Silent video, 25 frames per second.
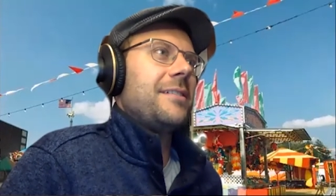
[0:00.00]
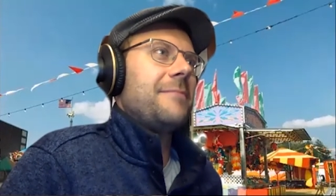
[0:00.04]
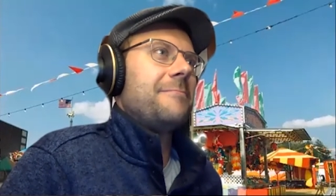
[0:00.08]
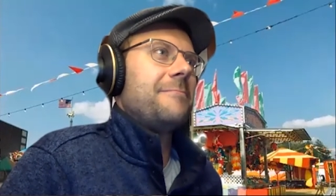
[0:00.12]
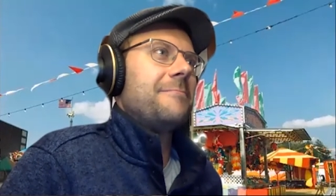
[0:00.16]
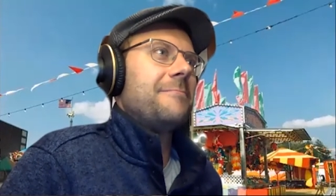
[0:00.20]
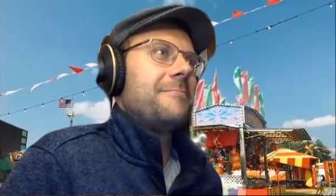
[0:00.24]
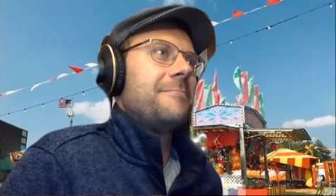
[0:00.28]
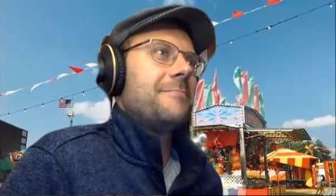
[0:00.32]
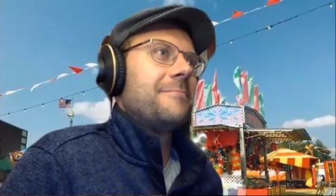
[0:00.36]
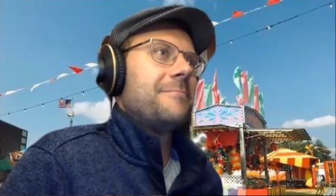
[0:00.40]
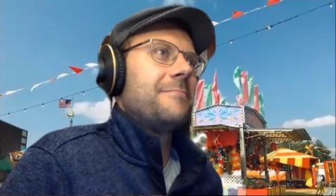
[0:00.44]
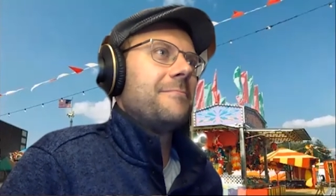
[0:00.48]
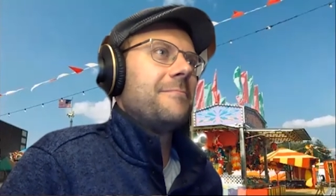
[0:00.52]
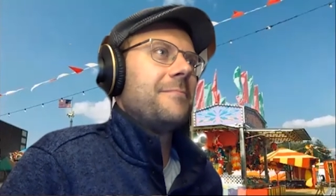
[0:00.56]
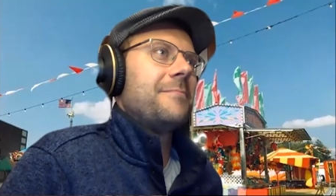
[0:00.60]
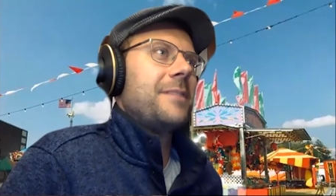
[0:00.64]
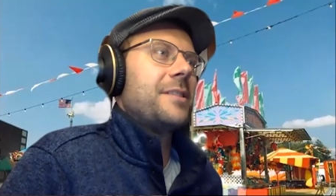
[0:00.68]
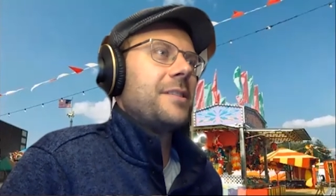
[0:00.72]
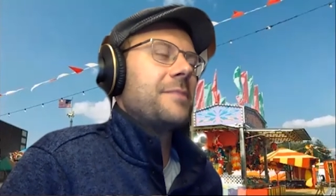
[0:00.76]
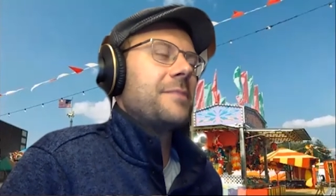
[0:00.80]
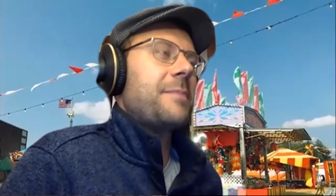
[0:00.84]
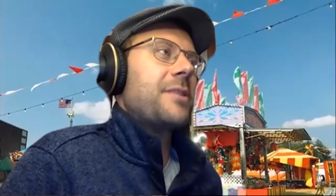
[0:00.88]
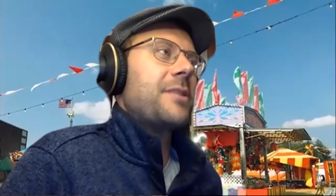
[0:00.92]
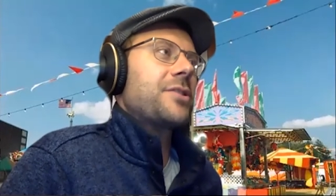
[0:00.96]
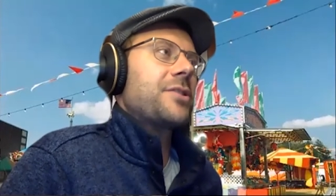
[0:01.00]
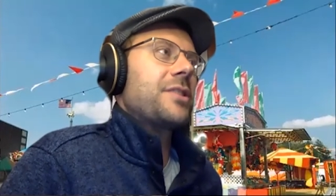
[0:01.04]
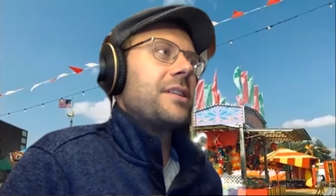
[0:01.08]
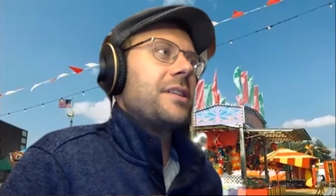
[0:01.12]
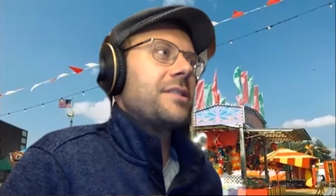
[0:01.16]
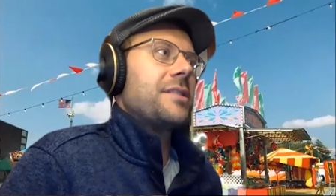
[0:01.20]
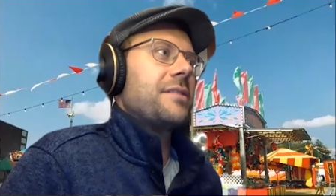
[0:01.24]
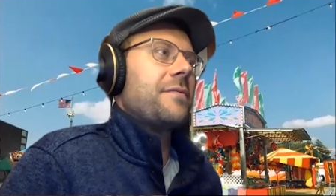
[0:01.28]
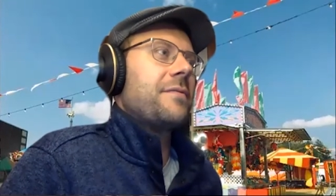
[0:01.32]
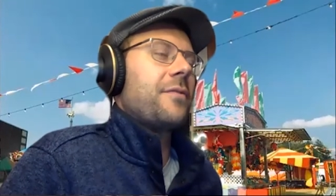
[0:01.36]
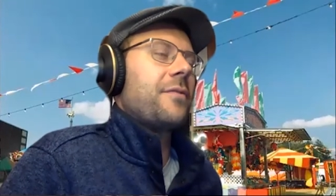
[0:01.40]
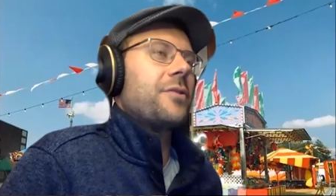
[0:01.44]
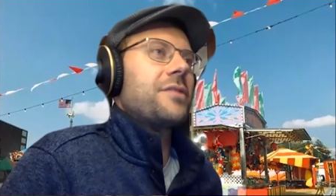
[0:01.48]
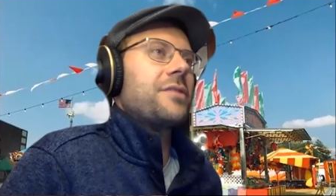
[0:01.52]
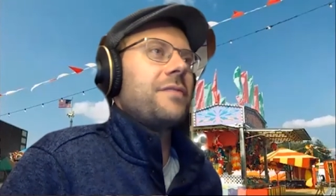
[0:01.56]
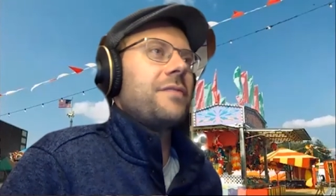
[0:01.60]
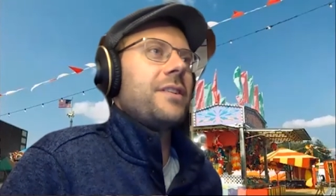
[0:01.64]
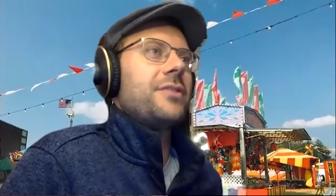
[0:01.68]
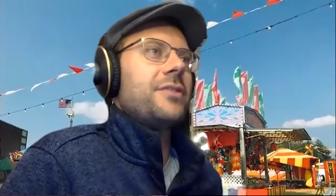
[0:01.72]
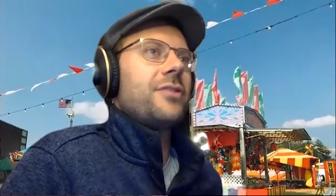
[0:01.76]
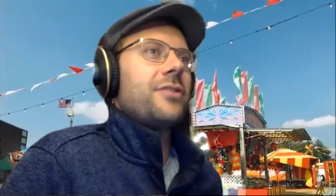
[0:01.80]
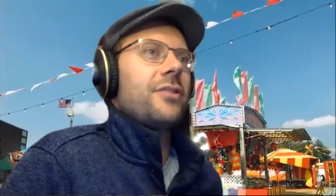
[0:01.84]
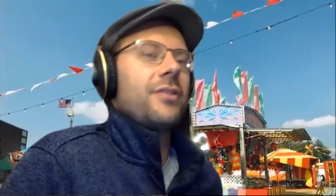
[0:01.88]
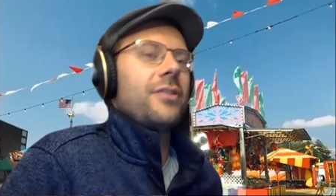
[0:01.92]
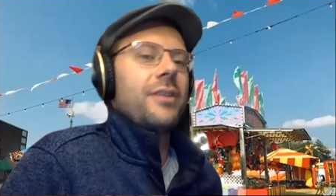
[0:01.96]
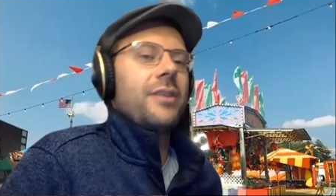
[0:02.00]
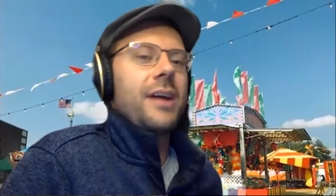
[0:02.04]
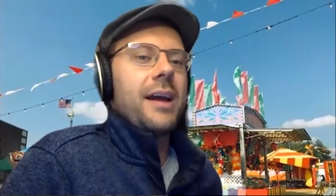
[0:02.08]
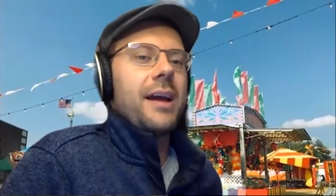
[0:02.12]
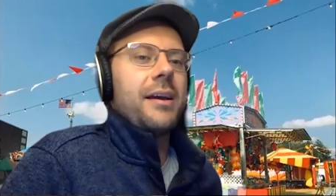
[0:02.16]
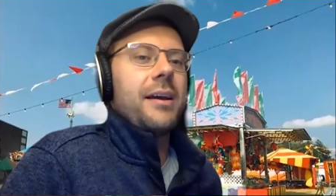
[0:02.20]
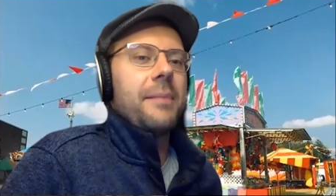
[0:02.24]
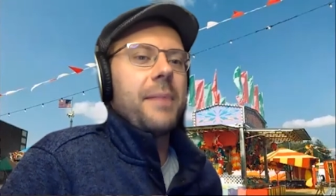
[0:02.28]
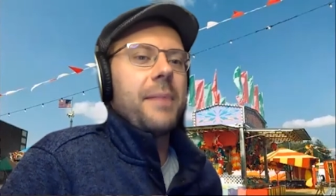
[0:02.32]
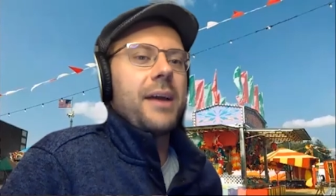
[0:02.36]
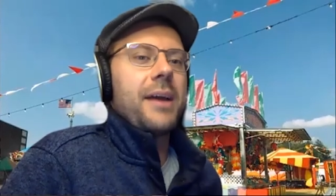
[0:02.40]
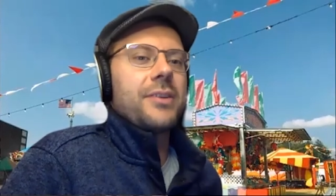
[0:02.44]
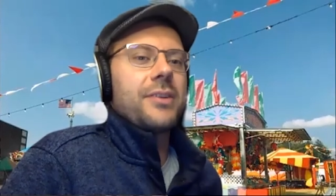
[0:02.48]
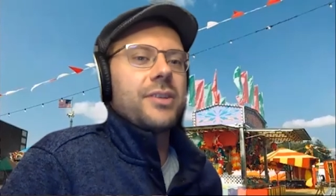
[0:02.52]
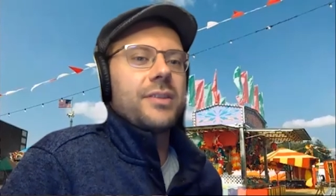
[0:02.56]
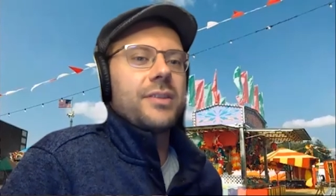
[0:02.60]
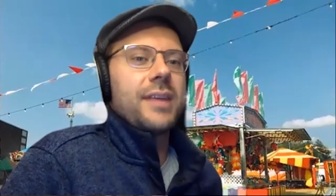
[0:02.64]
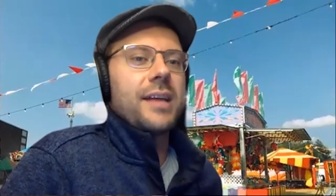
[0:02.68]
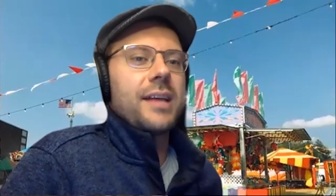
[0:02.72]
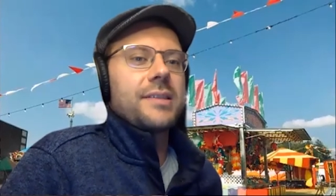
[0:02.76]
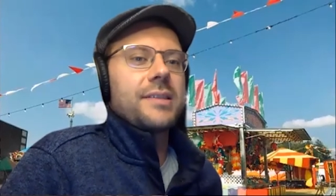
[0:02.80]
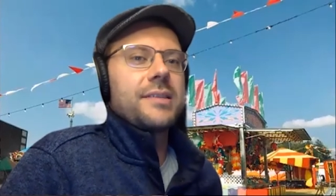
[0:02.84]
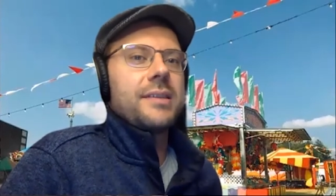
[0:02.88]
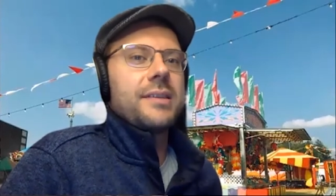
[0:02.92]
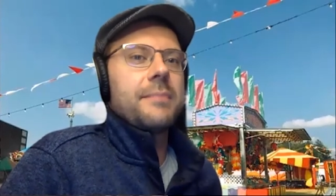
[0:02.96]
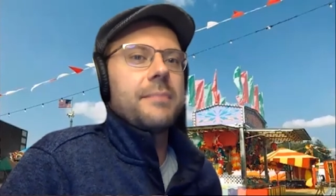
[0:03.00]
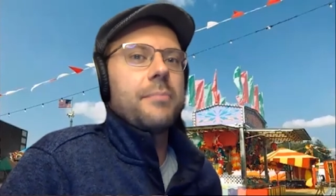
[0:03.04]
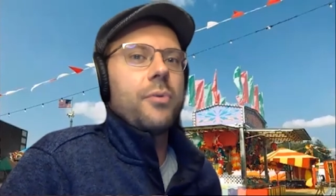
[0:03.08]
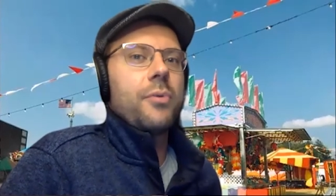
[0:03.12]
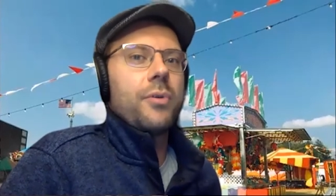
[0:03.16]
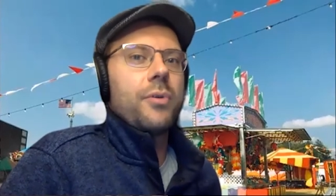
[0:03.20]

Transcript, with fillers: Um, especially as a first feature, I imagine that's